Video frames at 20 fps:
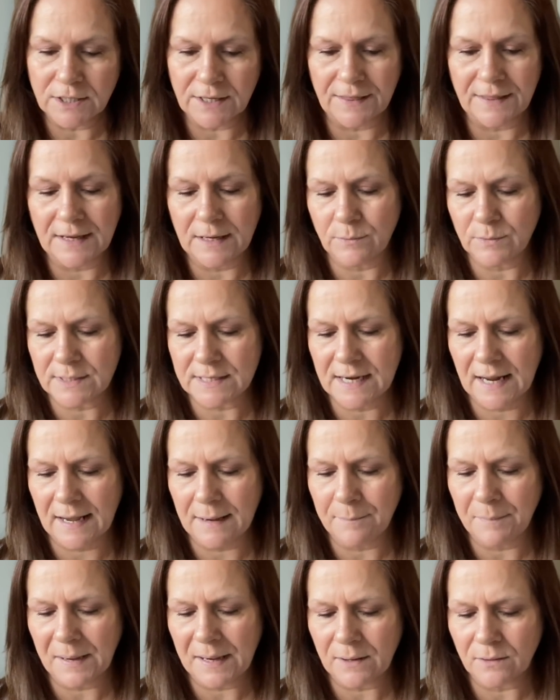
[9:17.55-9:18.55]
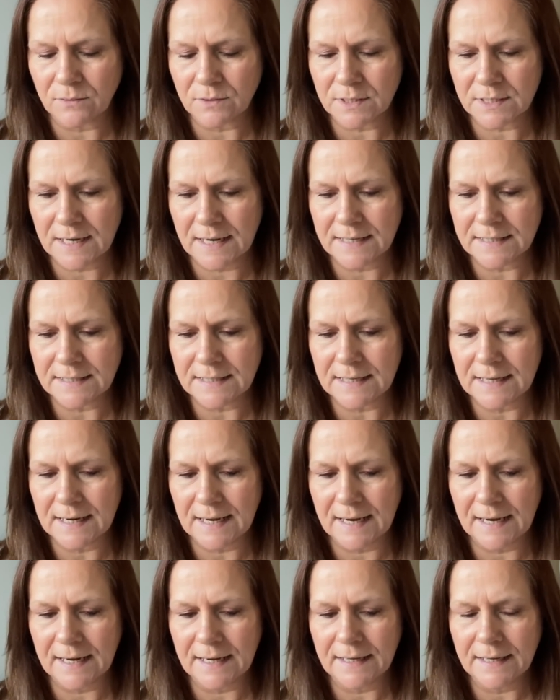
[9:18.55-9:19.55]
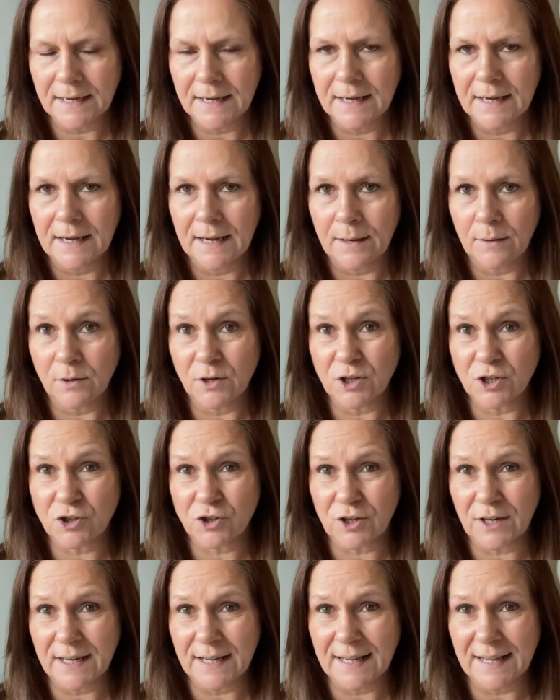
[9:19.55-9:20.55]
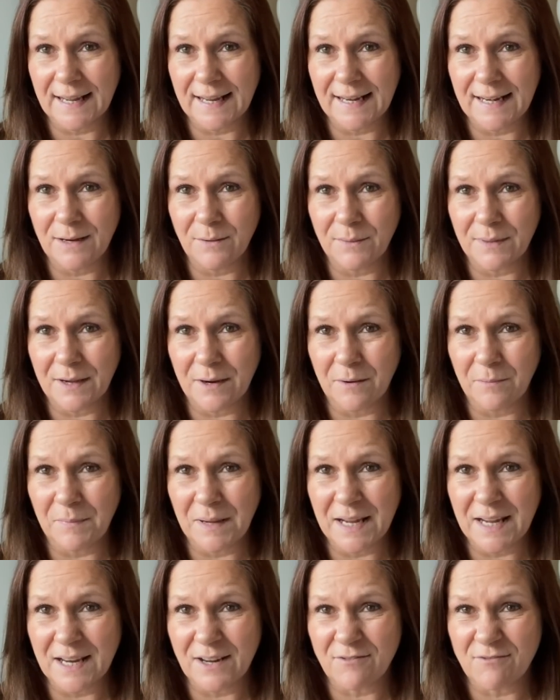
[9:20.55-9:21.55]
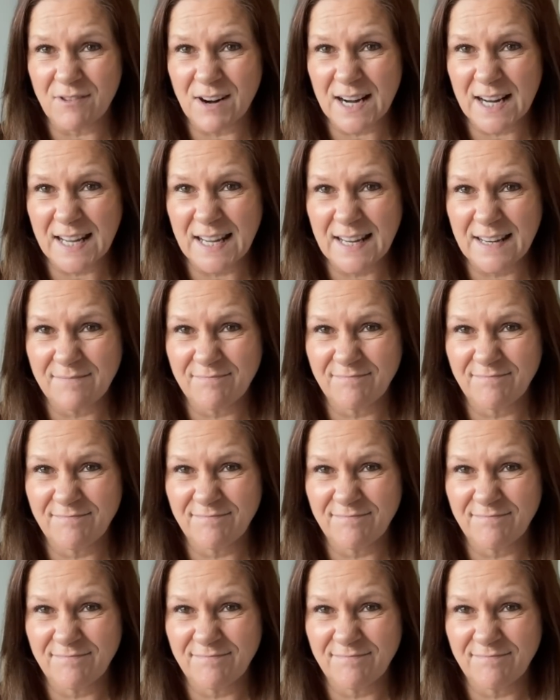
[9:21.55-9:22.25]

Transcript: I think it was £9.99. I'm going to try and get in it without making a racket.